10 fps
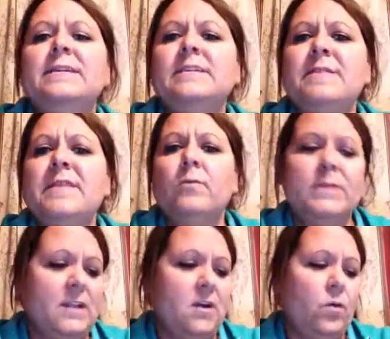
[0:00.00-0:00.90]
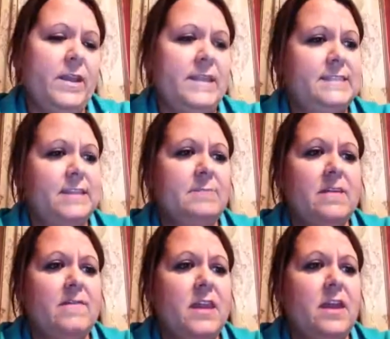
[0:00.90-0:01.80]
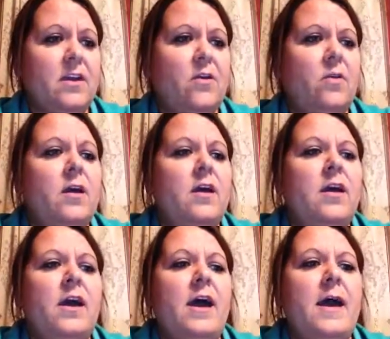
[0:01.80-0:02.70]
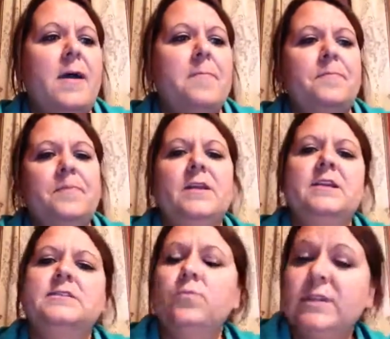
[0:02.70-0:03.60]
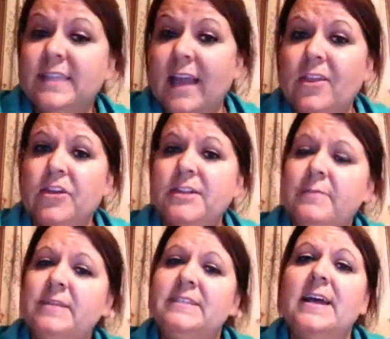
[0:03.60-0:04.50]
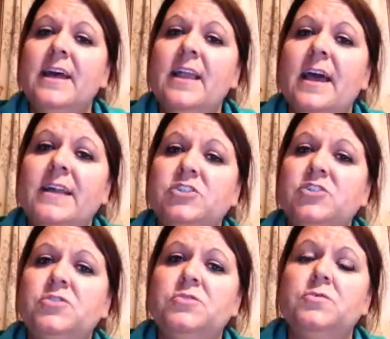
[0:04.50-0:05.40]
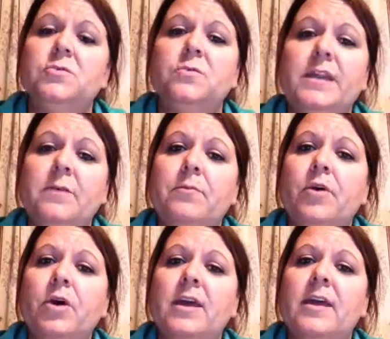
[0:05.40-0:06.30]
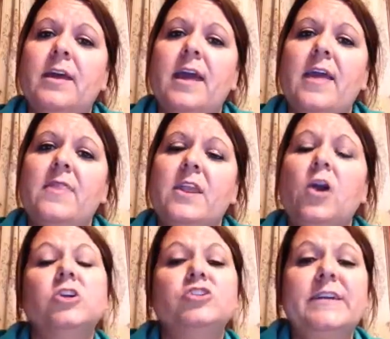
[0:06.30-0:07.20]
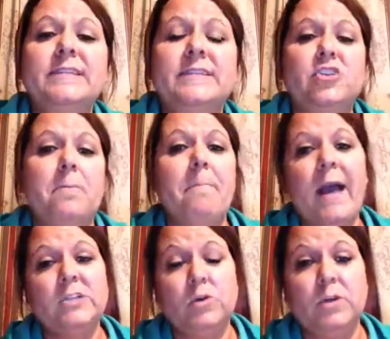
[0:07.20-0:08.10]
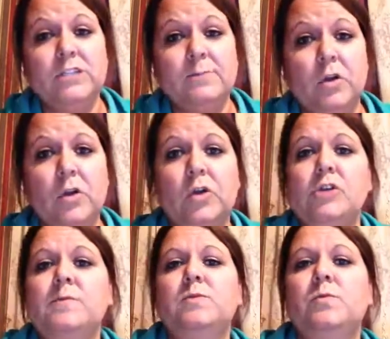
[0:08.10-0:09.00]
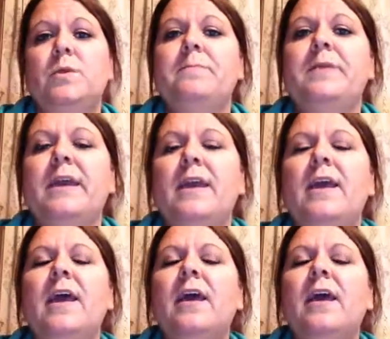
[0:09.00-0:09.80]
Something that was not witnessed in my video is once calendar time is done, I do read a book, and then our transition back to our small groups would be